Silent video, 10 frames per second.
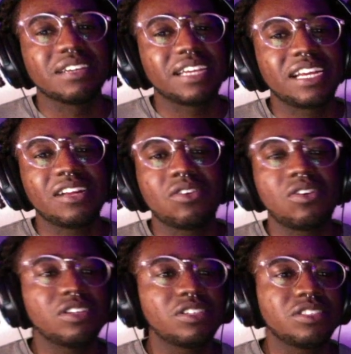Kill
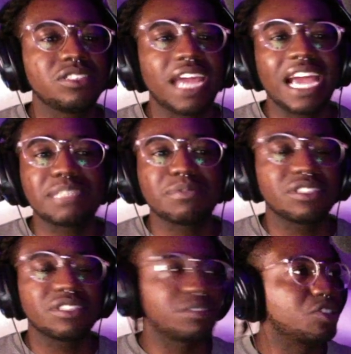all your, your
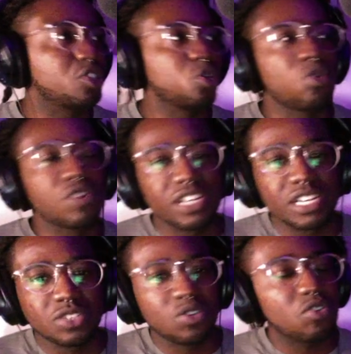aspir- the
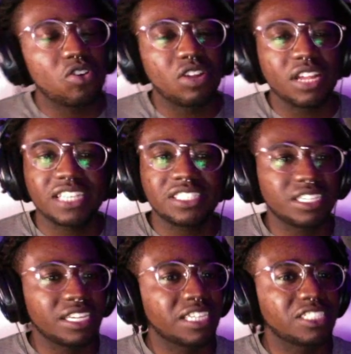Jordans, or all that shit
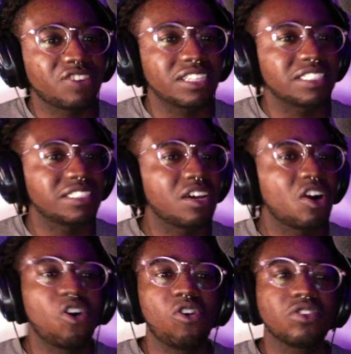niggas try to
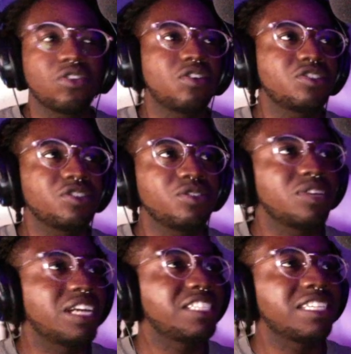hold on to.
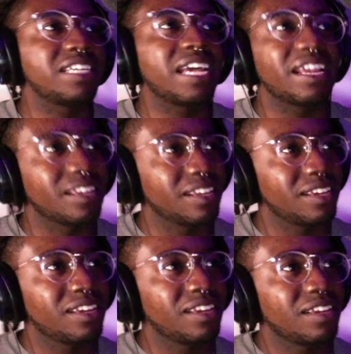That shit dead.
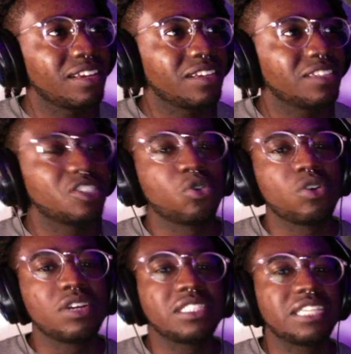
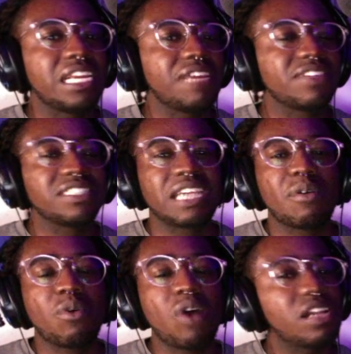Jordans ain't even the same
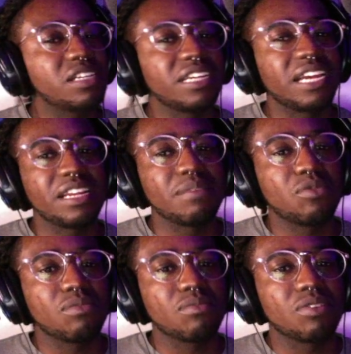quality
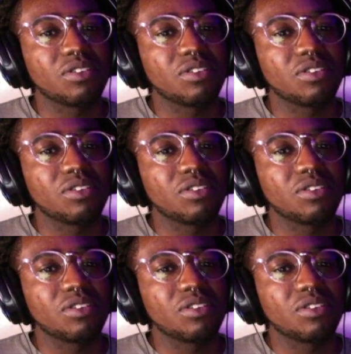anymore, bro.